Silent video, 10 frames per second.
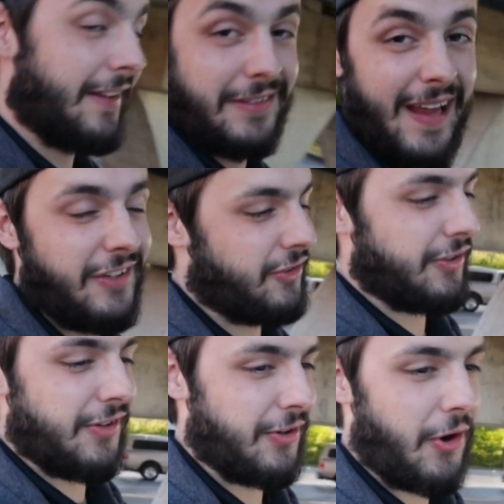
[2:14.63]
it's just
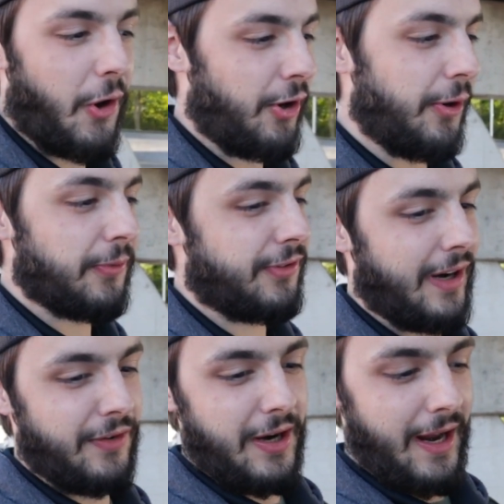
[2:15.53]
a car you don't see
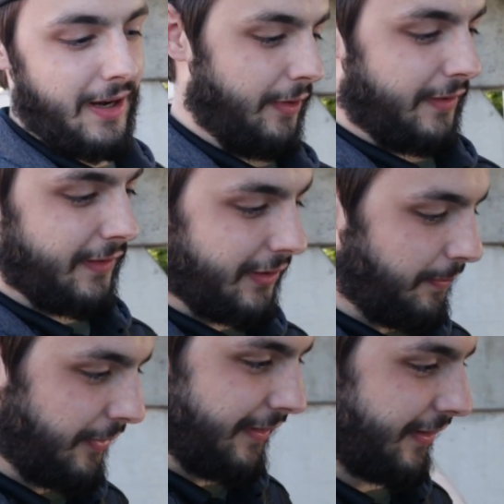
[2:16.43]
every day. This is
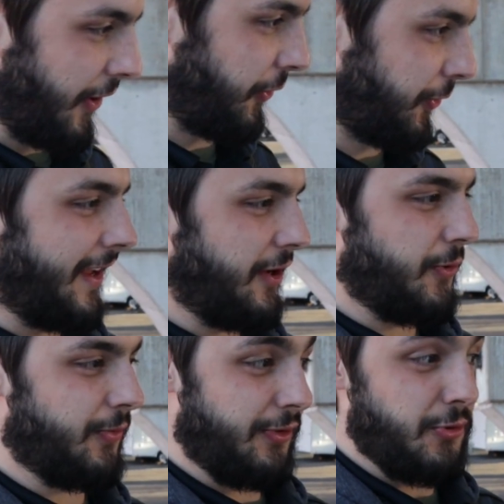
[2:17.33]
something subtle that
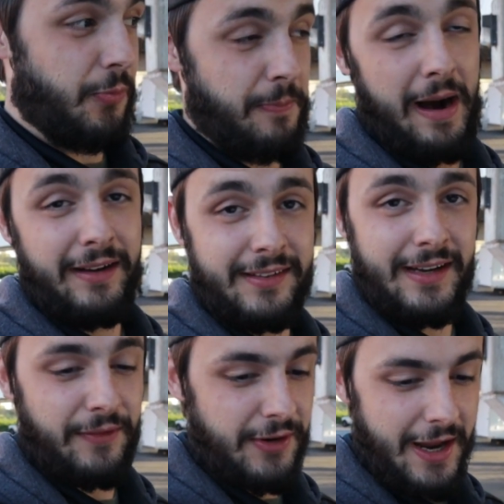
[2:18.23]
you might see
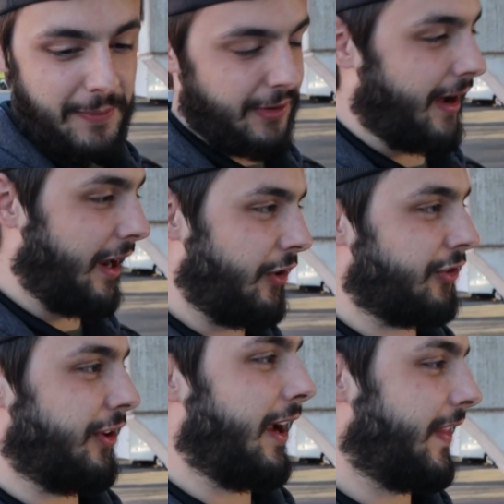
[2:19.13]
every day, but not
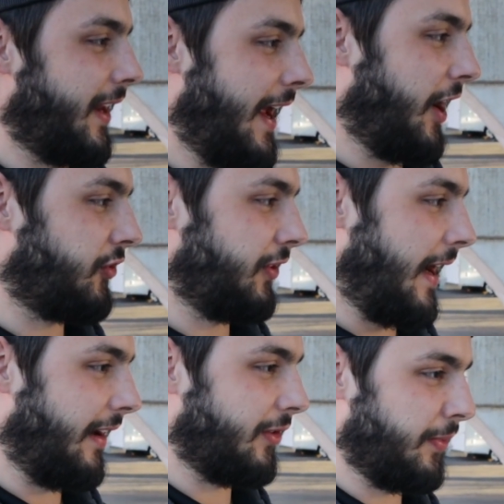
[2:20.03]
understand that it actually
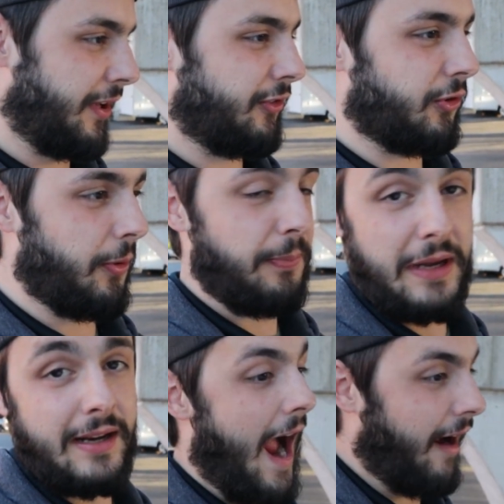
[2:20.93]
has the potential to
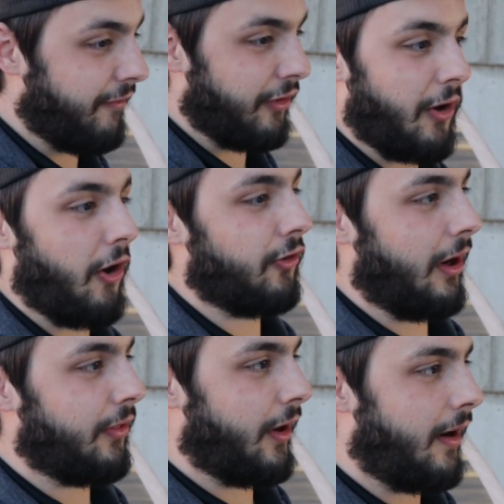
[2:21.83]
beat half the cars
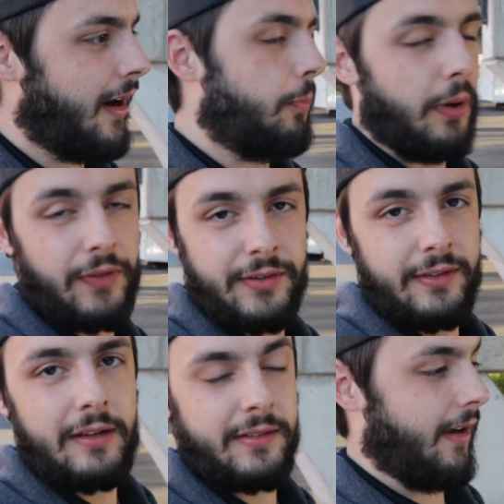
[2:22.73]
out there. You put this
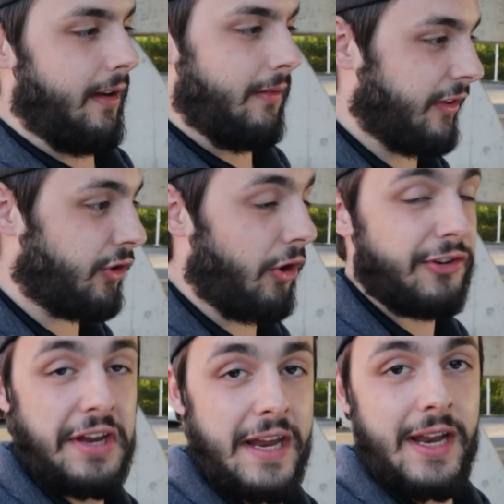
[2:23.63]
against a
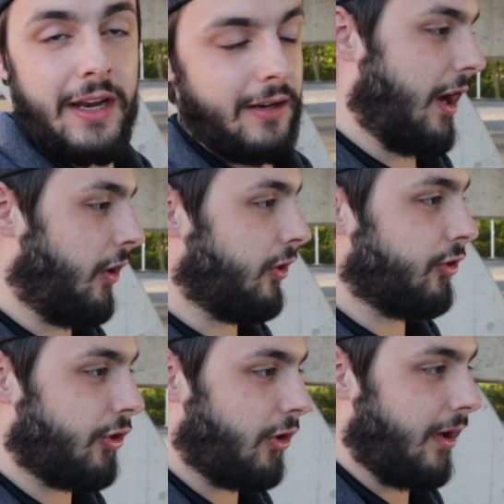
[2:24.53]
SRT
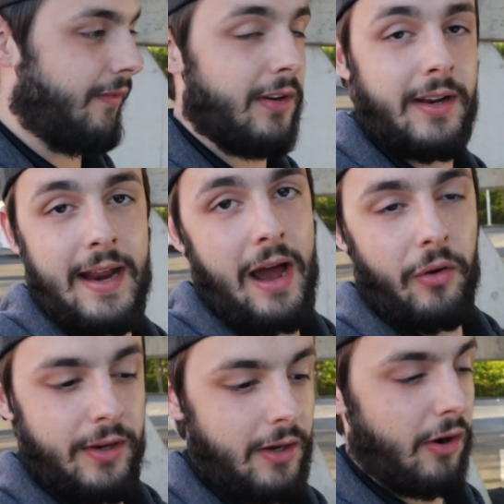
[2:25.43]
Challenger or even an
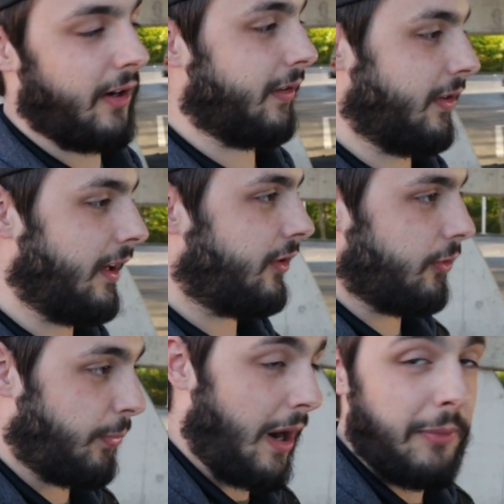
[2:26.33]
Audi RS6, it's
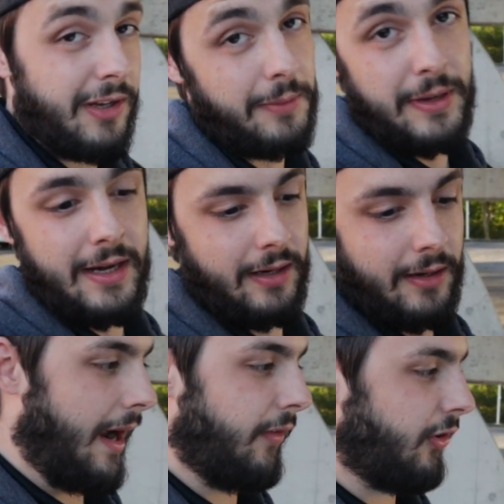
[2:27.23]
probably gonna beat it. But
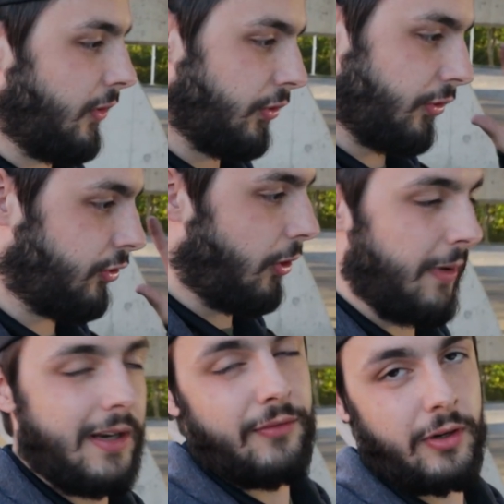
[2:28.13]
obviously those are so many
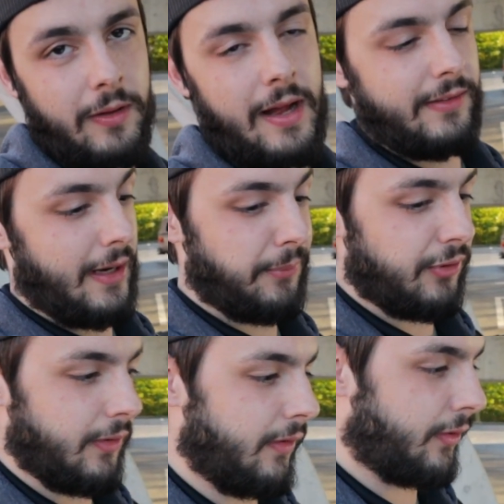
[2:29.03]
different class options of these